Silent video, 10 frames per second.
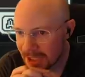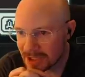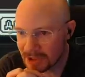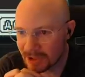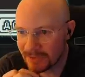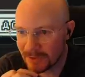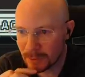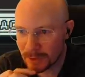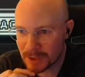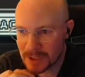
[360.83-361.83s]
It's currently
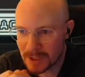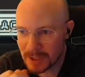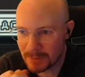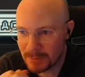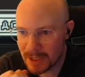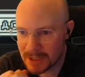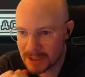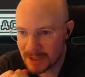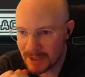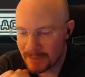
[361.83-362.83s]
filled with acidic
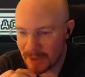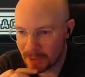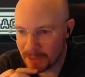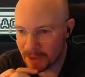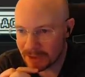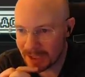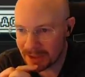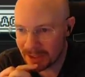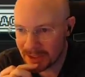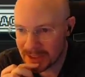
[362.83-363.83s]
mist that will melt
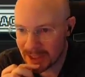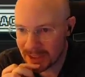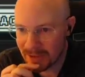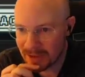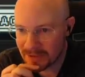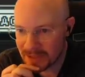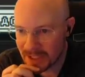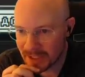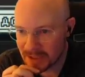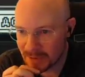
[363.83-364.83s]
anything inside in a matter of seconds.